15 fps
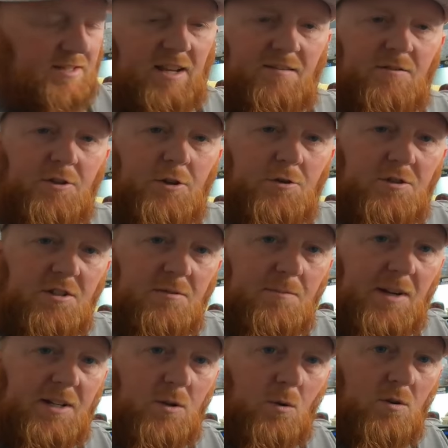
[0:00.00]
instead of using
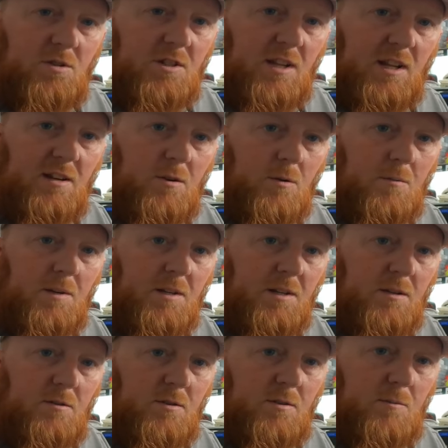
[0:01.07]
my torch that I
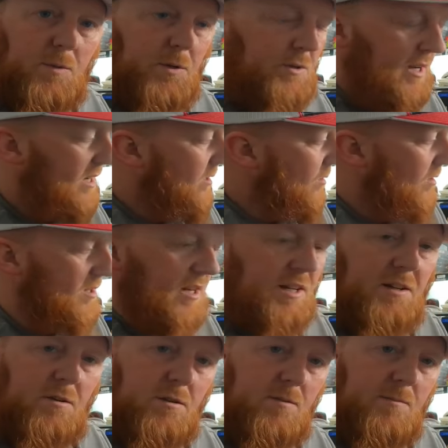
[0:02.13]
normally use, butane torch, I
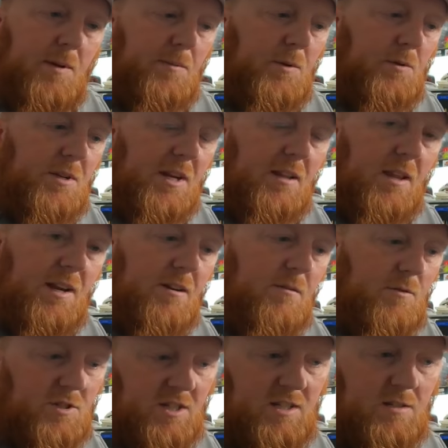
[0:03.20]
use my butane
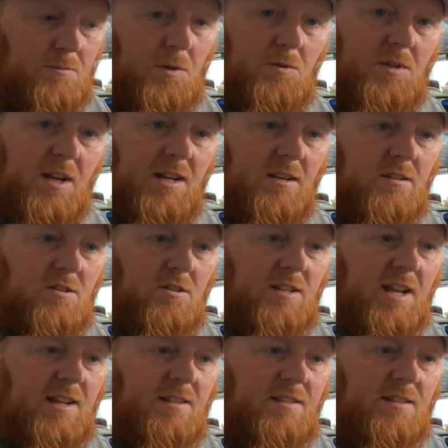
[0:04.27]
lighter, which is a butane,
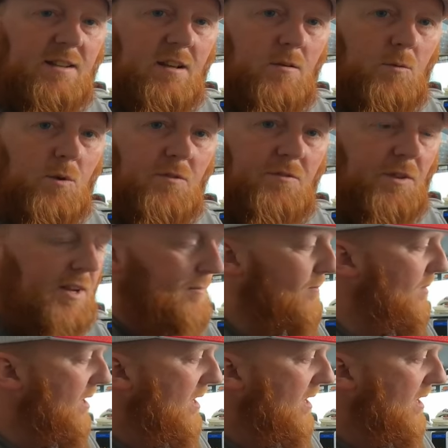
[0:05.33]
just has a real flame.